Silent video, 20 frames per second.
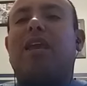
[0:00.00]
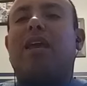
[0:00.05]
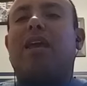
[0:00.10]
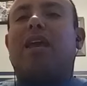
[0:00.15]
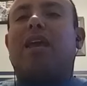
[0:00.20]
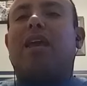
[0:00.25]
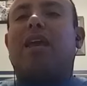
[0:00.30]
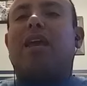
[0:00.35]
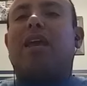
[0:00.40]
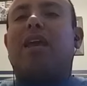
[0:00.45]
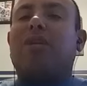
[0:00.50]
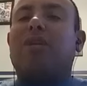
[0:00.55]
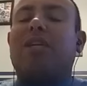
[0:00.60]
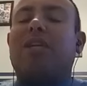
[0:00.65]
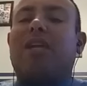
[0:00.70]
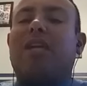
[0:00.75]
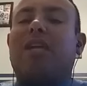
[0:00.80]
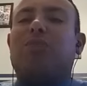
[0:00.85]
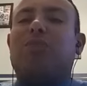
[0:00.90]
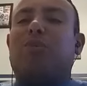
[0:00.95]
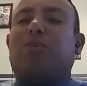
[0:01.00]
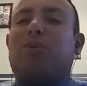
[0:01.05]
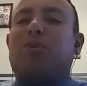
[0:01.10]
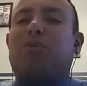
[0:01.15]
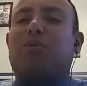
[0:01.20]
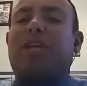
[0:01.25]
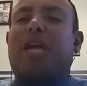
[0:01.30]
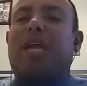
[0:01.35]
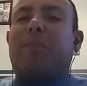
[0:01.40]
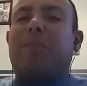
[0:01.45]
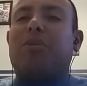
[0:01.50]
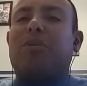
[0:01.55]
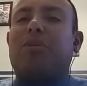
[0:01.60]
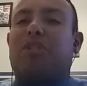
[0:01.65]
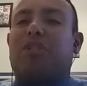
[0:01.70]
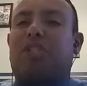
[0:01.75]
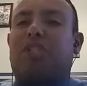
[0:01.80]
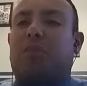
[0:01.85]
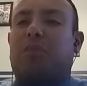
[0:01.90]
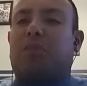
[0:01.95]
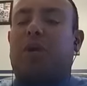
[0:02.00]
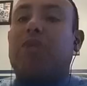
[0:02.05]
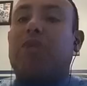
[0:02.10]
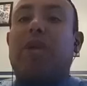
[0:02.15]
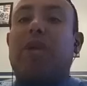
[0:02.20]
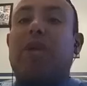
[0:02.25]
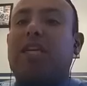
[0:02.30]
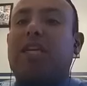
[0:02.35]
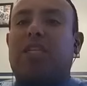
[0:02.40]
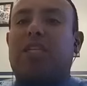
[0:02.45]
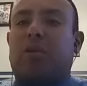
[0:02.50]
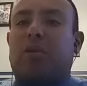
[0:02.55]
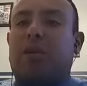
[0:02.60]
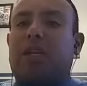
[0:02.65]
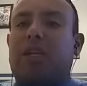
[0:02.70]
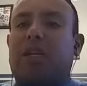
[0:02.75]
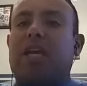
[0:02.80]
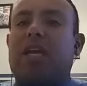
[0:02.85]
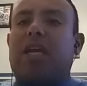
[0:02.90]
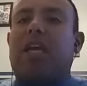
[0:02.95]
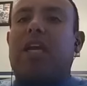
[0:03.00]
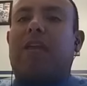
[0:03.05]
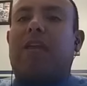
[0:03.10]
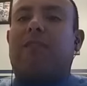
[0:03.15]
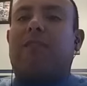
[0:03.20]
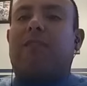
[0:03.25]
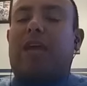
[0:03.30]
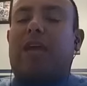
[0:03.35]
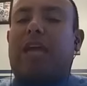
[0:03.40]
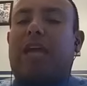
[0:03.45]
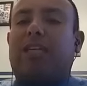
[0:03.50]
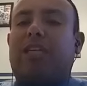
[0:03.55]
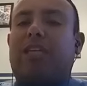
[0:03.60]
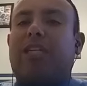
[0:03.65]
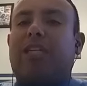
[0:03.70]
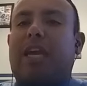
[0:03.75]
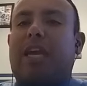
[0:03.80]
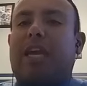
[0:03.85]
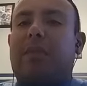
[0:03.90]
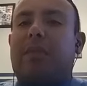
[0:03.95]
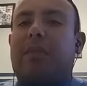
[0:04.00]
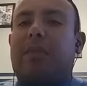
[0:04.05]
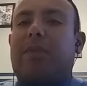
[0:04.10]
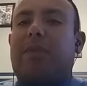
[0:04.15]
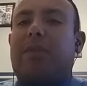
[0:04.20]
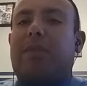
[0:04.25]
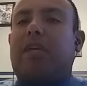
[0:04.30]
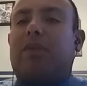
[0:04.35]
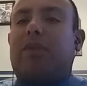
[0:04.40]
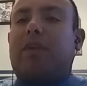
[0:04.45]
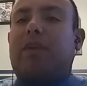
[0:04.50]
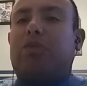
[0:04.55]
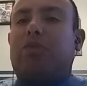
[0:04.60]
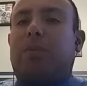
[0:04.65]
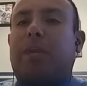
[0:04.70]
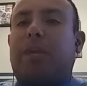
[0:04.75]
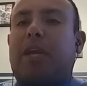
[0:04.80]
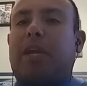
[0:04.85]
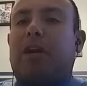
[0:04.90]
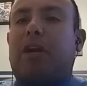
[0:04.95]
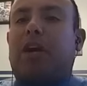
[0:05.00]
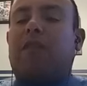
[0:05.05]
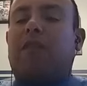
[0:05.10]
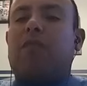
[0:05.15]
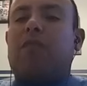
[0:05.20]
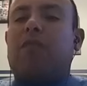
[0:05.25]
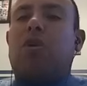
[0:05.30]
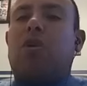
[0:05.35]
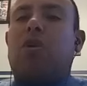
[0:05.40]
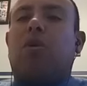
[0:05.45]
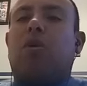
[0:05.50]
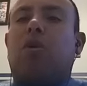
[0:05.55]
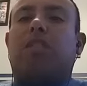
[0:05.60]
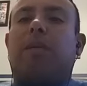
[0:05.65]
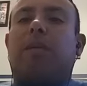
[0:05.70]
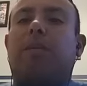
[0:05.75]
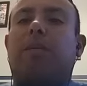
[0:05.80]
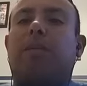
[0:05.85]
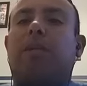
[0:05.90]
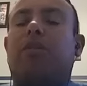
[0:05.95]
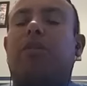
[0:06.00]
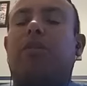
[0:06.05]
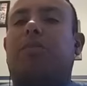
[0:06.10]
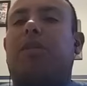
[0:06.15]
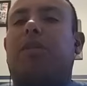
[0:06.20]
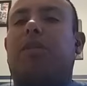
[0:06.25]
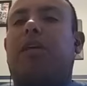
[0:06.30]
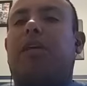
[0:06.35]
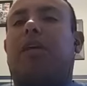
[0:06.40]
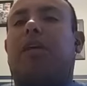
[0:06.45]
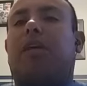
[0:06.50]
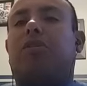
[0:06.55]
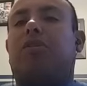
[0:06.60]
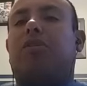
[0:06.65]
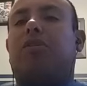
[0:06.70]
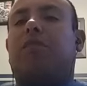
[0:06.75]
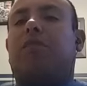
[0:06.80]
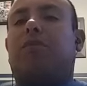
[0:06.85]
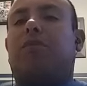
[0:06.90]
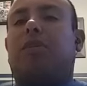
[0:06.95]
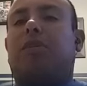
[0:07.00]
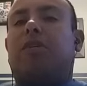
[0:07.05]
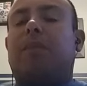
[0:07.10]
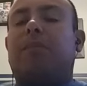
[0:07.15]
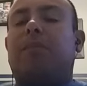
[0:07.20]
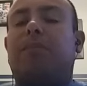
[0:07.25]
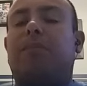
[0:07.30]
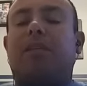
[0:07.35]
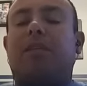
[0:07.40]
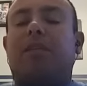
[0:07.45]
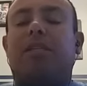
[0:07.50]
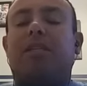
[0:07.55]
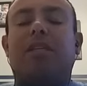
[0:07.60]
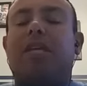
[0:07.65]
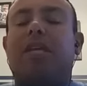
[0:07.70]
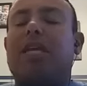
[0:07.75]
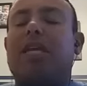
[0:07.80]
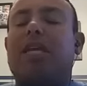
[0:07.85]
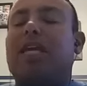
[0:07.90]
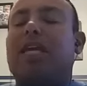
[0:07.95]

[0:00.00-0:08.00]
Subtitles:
And I'm like, do you realize what would really happen to the sport, to any sport, if it actually came out that the refs were paid off or somebody was playing not to their full capability?